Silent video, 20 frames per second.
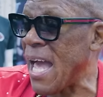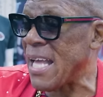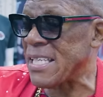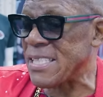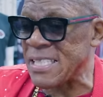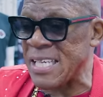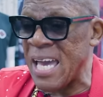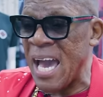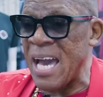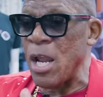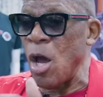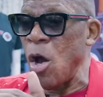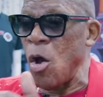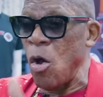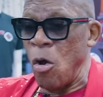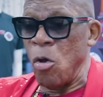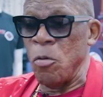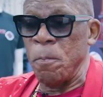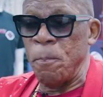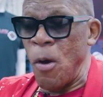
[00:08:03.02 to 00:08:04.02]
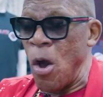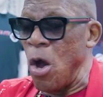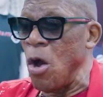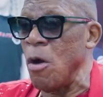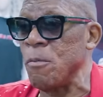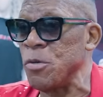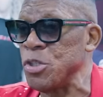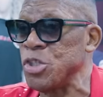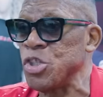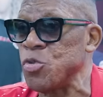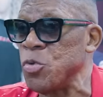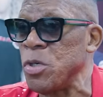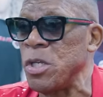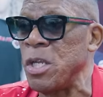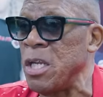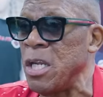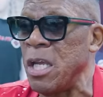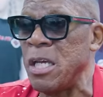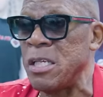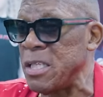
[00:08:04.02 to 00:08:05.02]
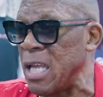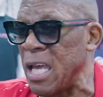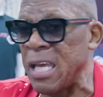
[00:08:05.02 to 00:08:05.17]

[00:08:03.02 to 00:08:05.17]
flats got all Palmer Street in